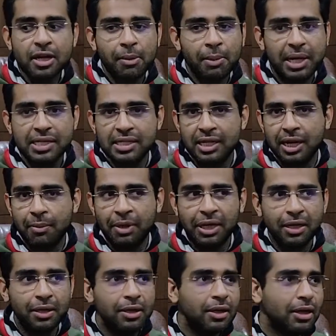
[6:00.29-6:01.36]
are amazing. I
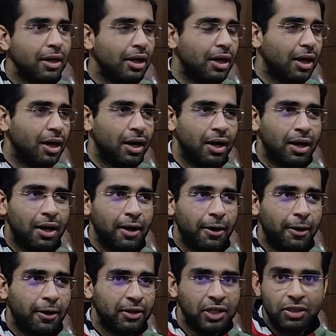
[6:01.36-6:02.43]
mean,
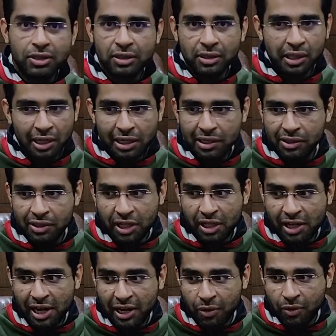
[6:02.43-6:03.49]
they're
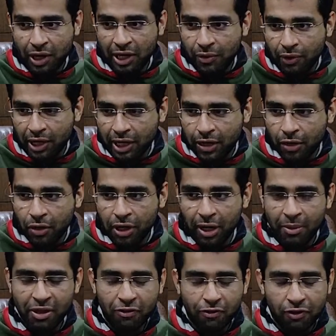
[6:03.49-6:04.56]
like really good. I
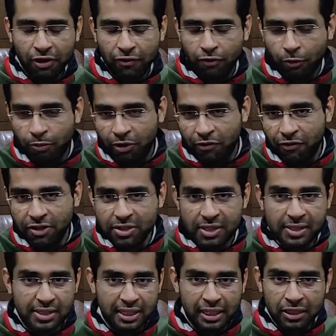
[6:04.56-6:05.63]
mean, if your preference
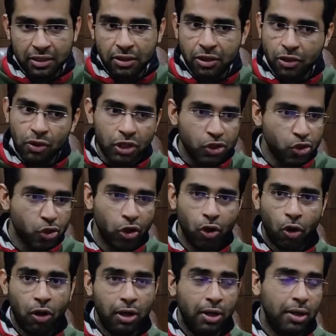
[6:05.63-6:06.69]
is either, you'll enjoy
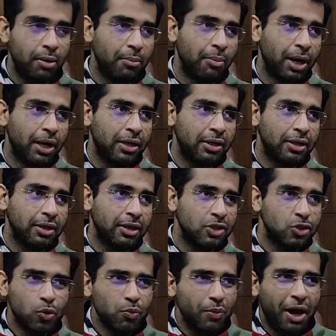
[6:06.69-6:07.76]
all. But
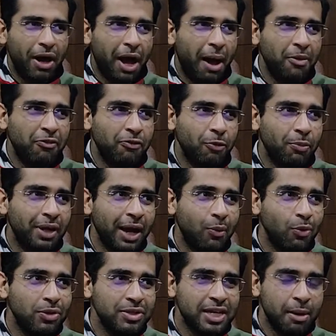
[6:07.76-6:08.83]
I mean, for me, I
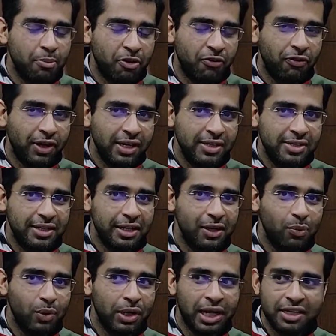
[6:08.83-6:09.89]
won't say I prefer any
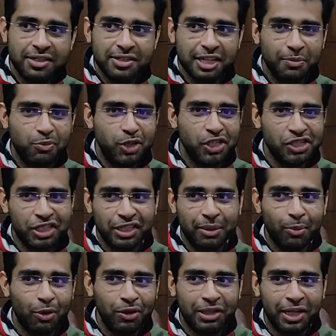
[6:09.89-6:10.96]
single one. I just keep changing
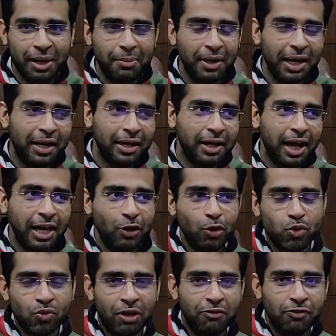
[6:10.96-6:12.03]
them all the time. Like, I'll
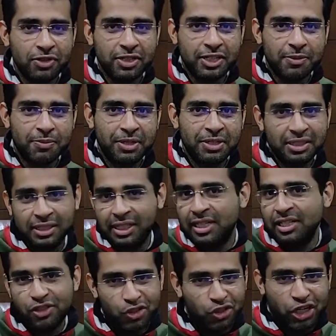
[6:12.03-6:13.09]
use one for 6 months and then
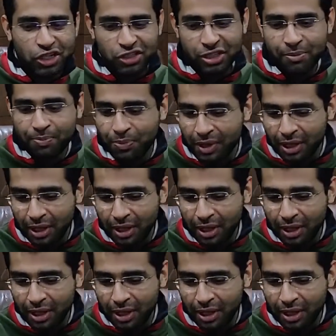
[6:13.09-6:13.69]
I'll just change them.